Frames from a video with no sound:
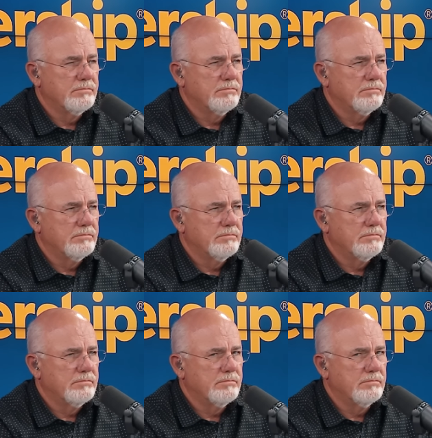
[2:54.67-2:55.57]

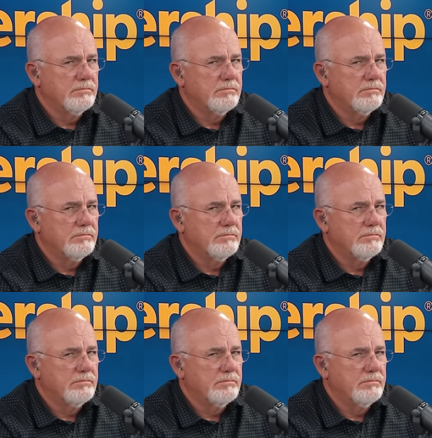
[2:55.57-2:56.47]

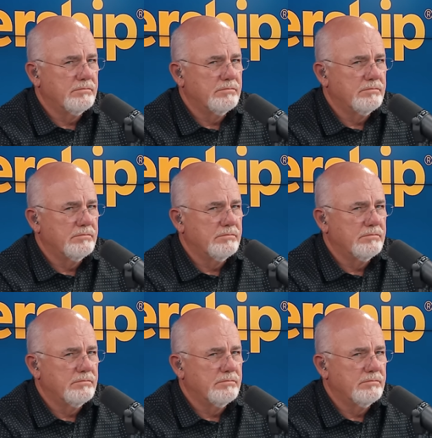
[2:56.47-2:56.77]
(no one is talking)